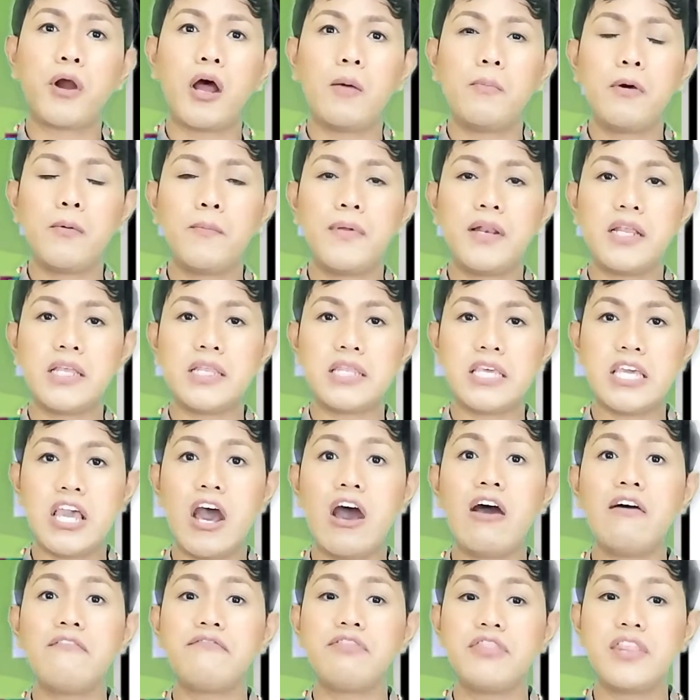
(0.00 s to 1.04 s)
probability
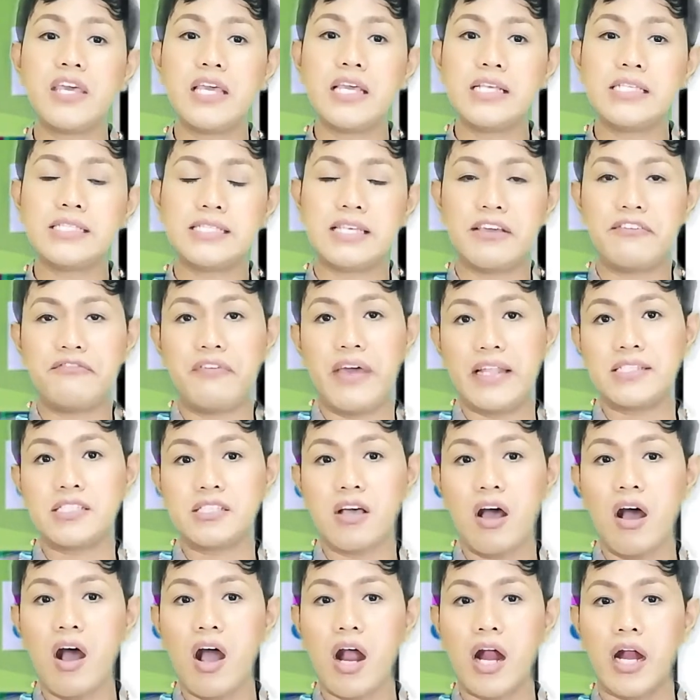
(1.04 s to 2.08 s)
of these
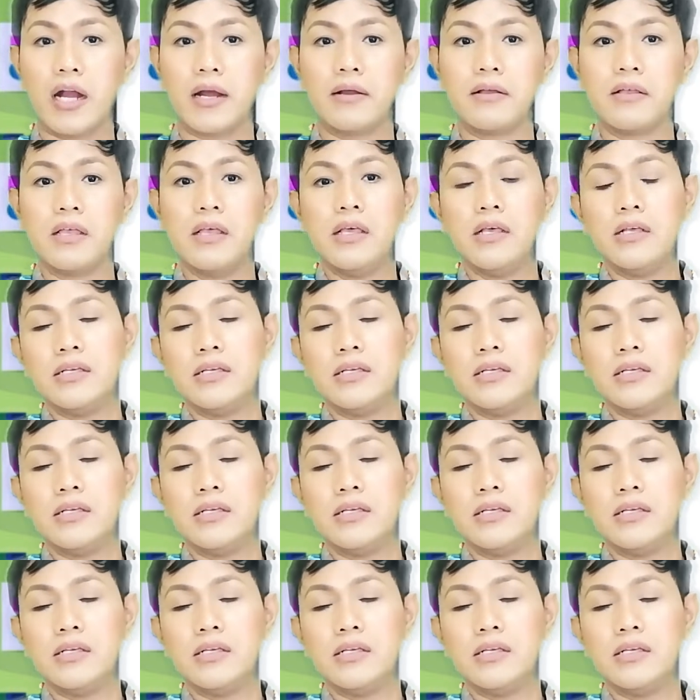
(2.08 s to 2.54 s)
events are.